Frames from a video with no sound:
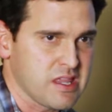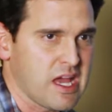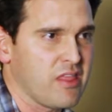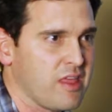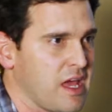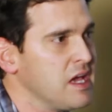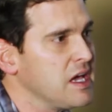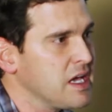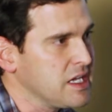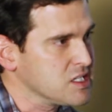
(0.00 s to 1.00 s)
that they
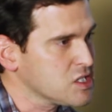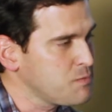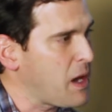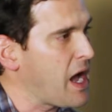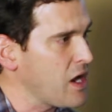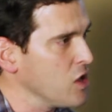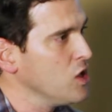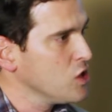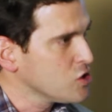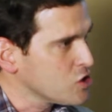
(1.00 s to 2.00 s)
inspire
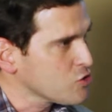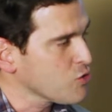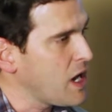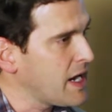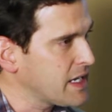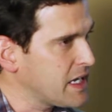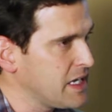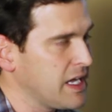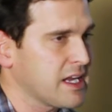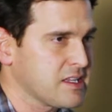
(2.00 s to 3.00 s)
to try to
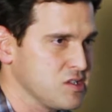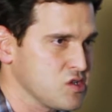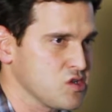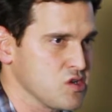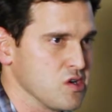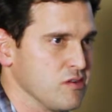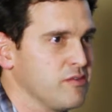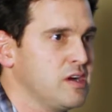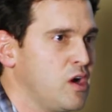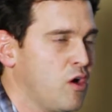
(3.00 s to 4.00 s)
connect and
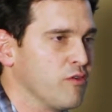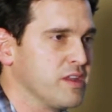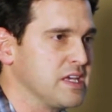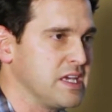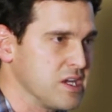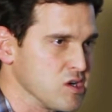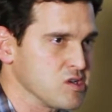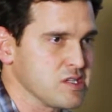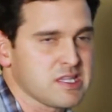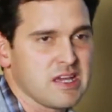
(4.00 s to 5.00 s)
serve over the
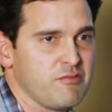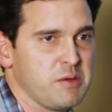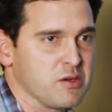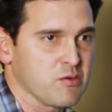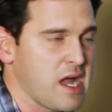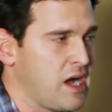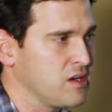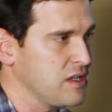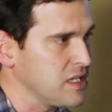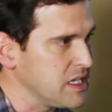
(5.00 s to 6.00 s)
years that they've been
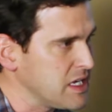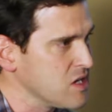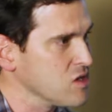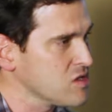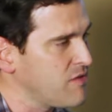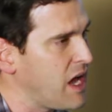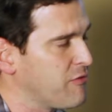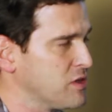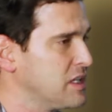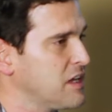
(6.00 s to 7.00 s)
around and the years of
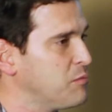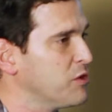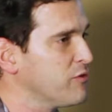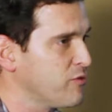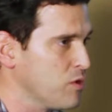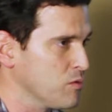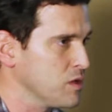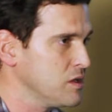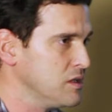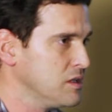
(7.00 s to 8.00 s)
effort that they put
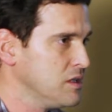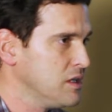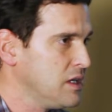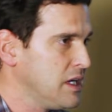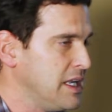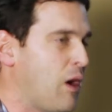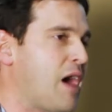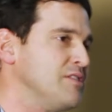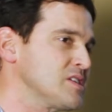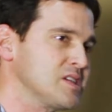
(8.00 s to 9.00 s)
forward. Now,
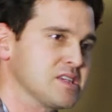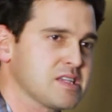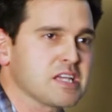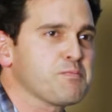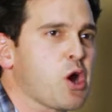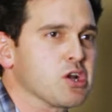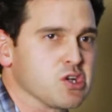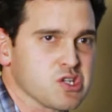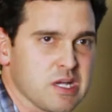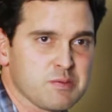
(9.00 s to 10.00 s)
obviously, this takes
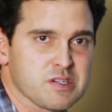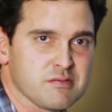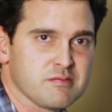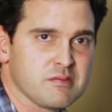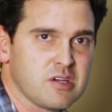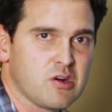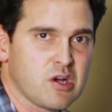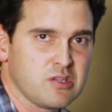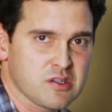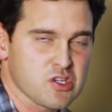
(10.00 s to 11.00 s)
partnerships.
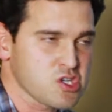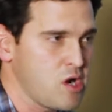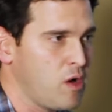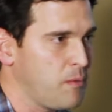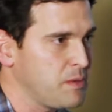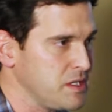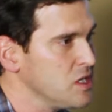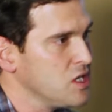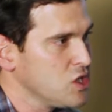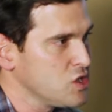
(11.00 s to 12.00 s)
GOCO doesn't show up and
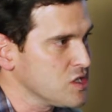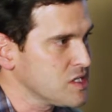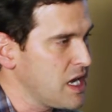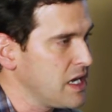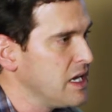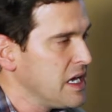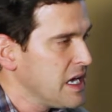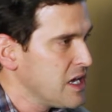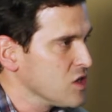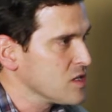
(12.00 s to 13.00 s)
just say,
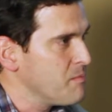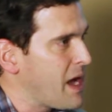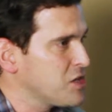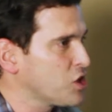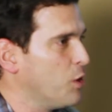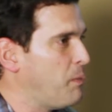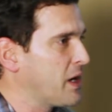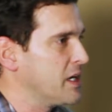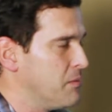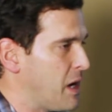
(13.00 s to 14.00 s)
here's a magical
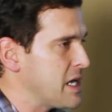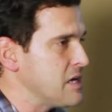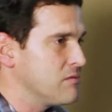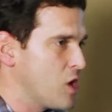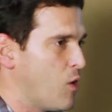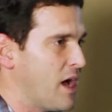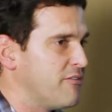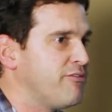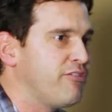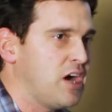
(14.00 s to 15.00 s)
bucket of money, go
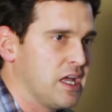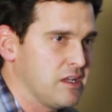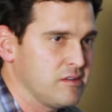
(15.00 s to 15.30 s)
have fun.